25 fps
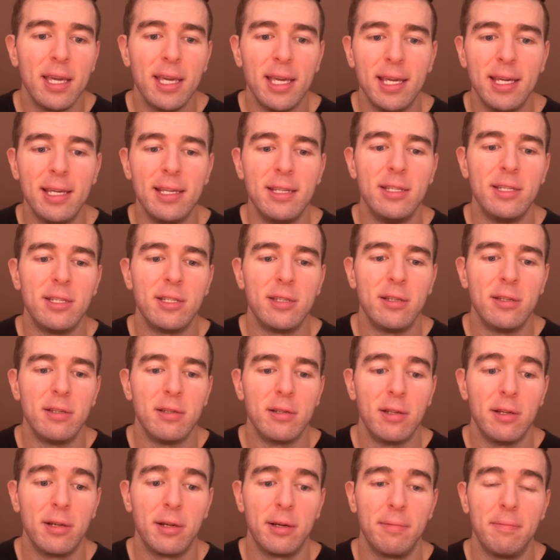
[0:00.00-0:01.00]
is
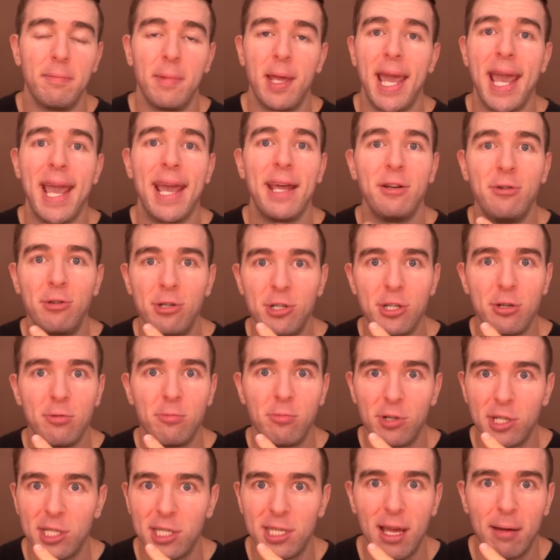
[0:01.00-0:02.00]
like
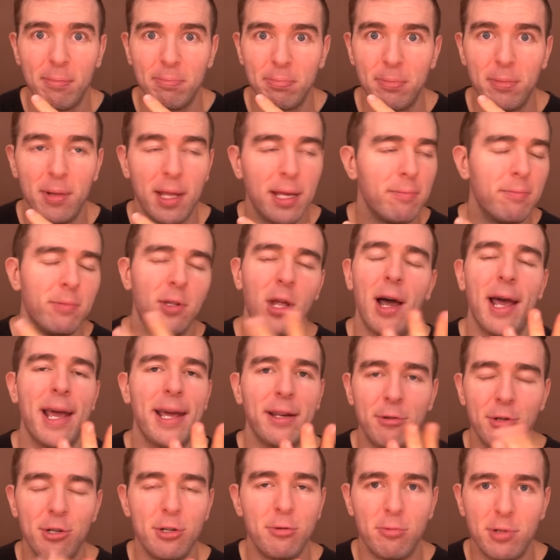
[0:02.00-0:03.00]
androgen not
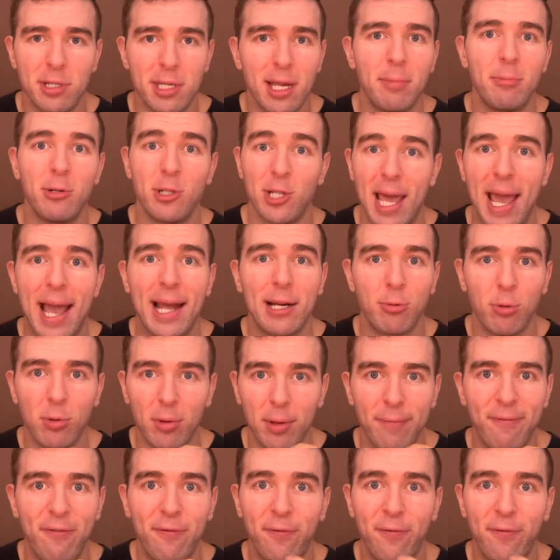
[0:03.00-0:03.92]
androgen receptors, actual